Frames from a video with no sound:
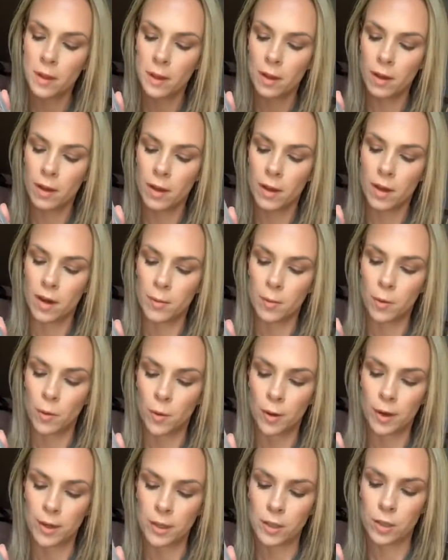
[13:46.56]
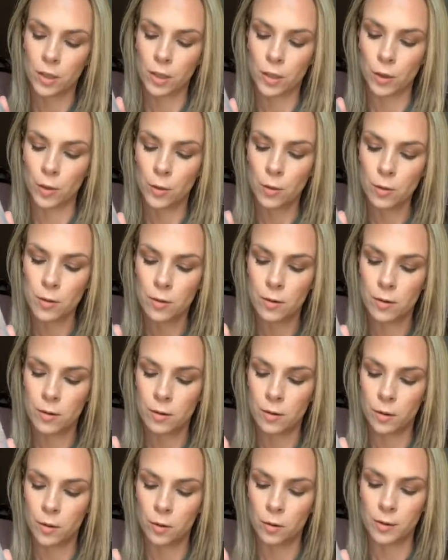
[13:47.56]
And I'm going to
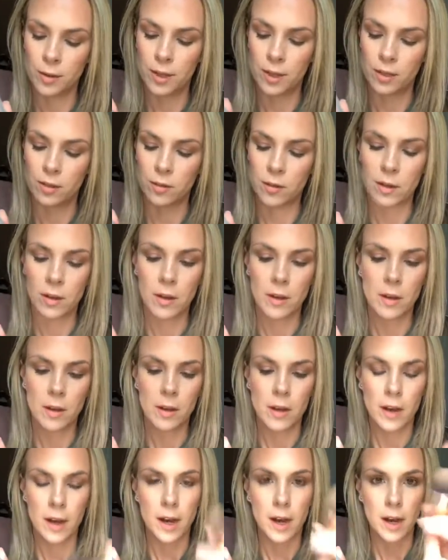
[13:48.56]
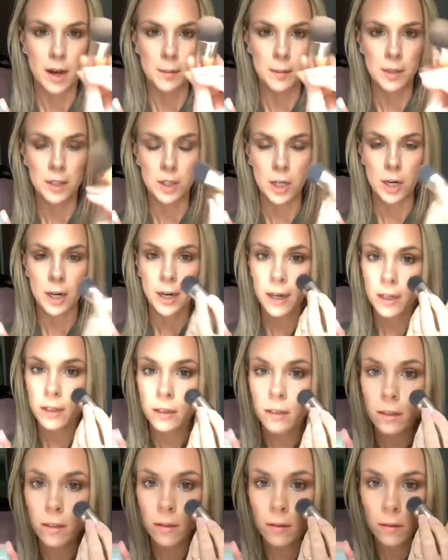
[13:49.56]
use this dark end.
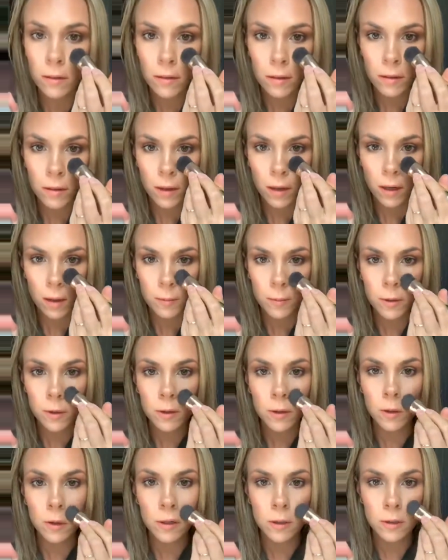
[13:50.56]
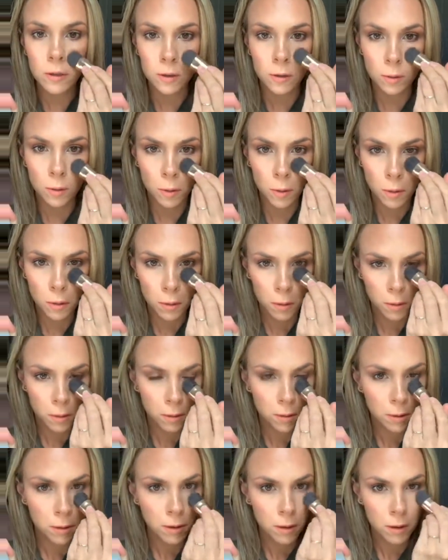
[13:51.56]
I'm just going to
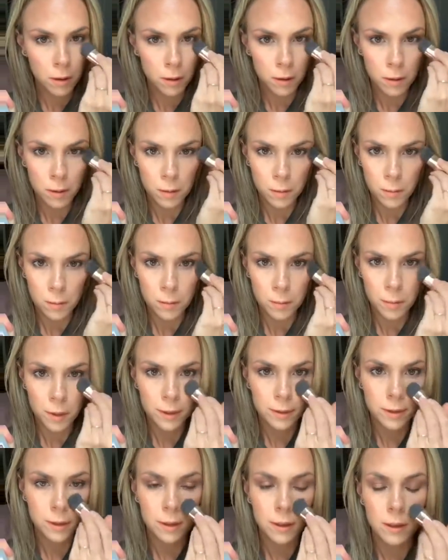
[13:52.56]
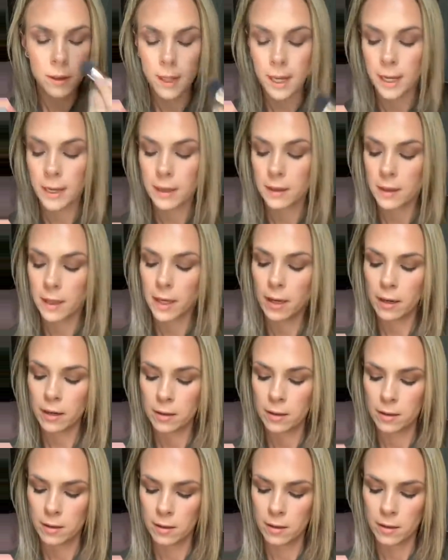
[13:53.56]
press in lightly
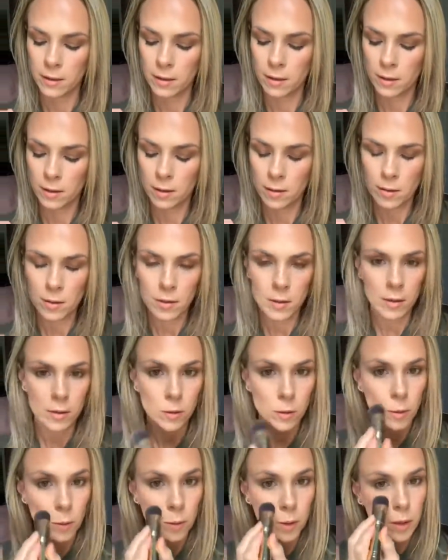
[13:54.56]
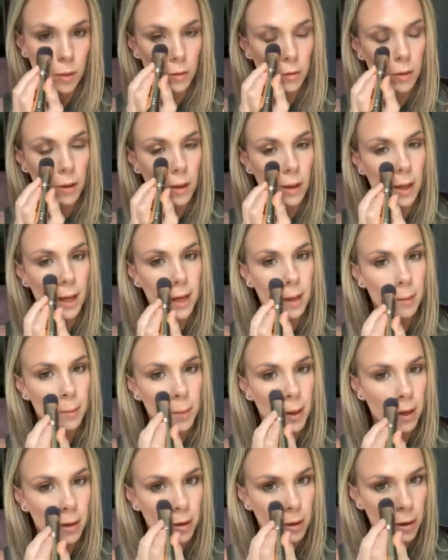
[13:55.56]
because we want to use light
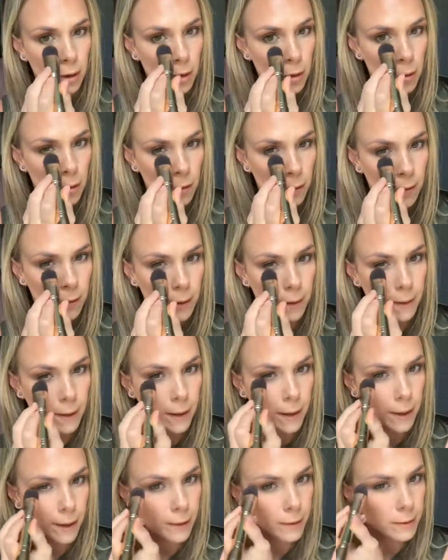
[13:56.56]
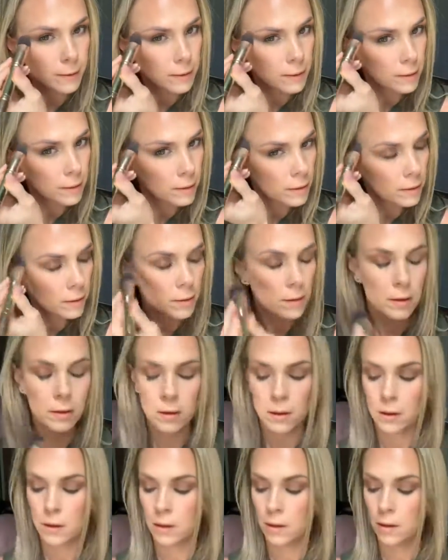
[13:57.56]
powder around the eyes,
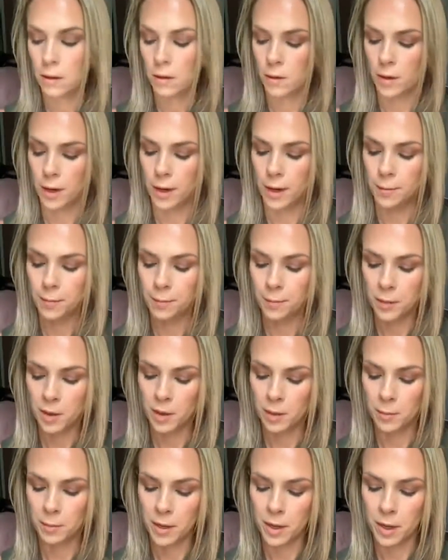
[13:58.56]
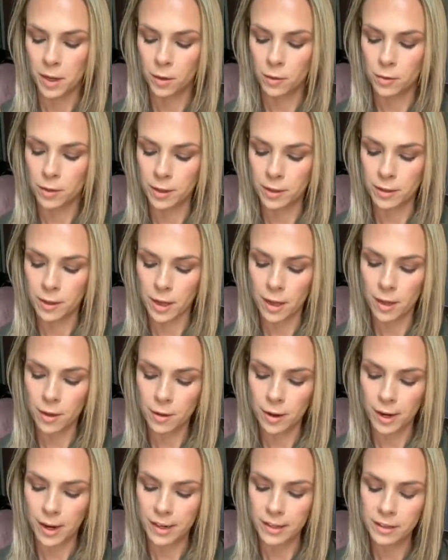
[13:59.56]
okay? And I'm going to use this other
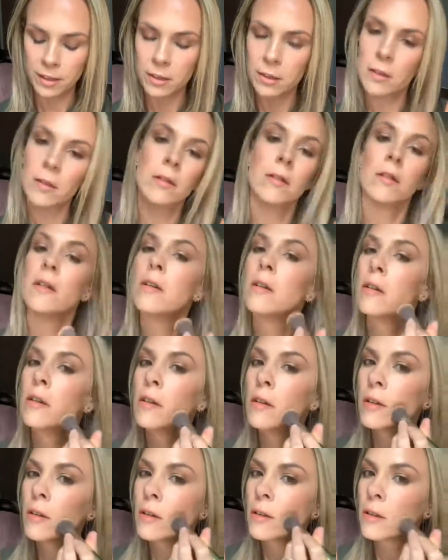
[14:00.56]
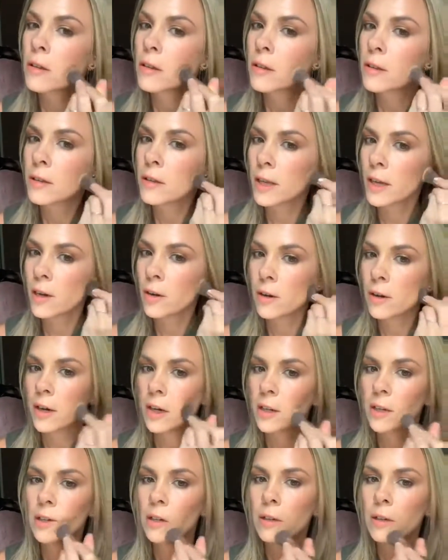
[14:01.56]
end, thicker end,